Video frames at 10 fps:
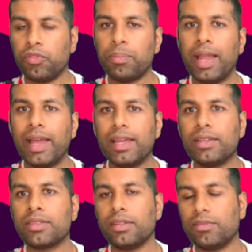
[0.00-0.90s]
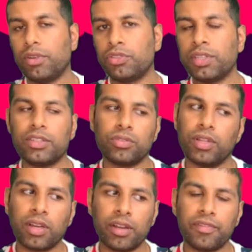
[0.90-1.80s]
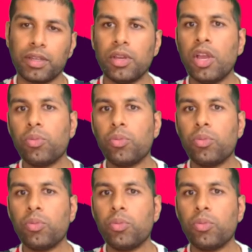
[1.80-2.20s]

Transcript: for players and rotation, all that kind of thing,